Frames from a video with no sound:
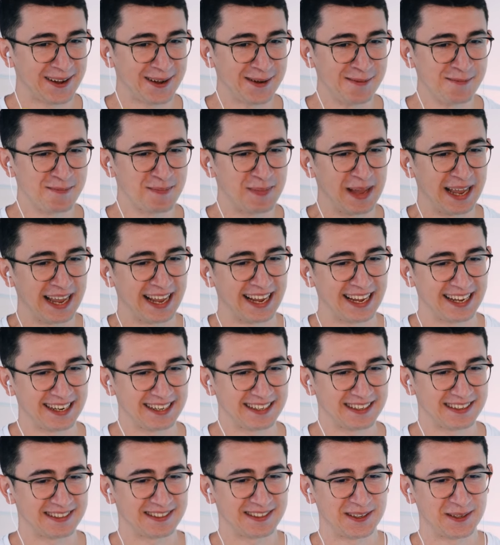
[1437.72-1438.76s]

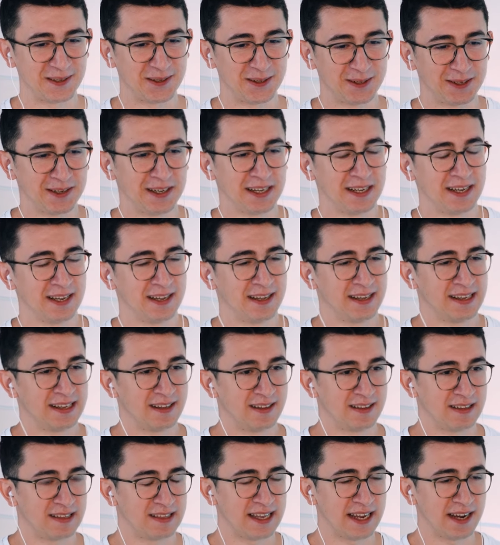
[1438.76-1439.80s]
And so
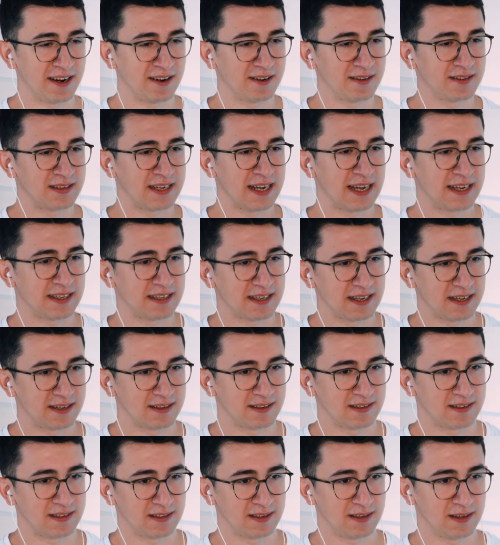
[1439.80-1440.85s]
there, the idea
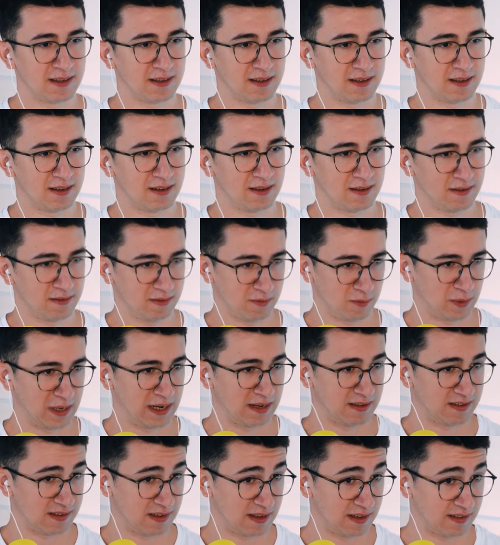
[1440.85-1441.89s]
is, well,
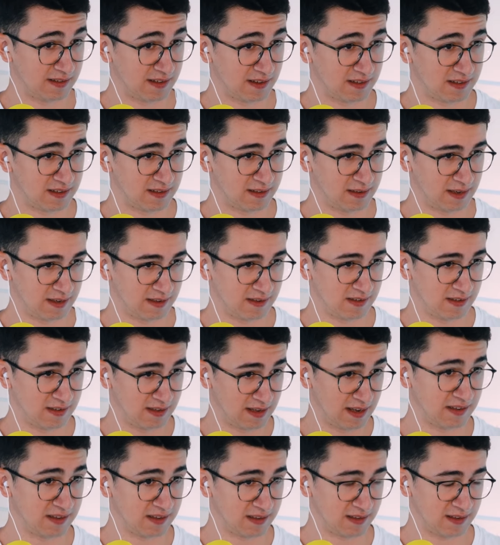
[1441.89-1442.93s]
it's
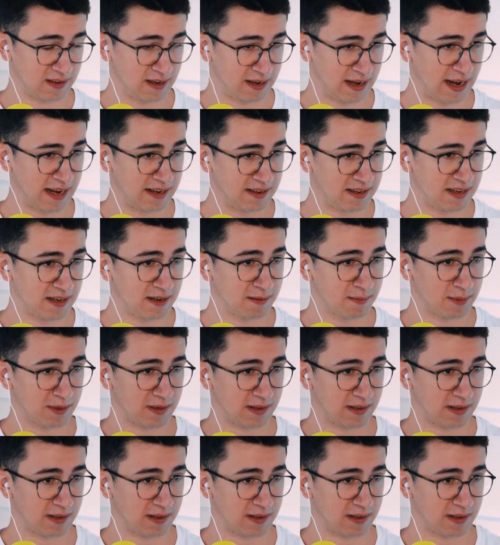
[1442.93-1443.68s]
this idea,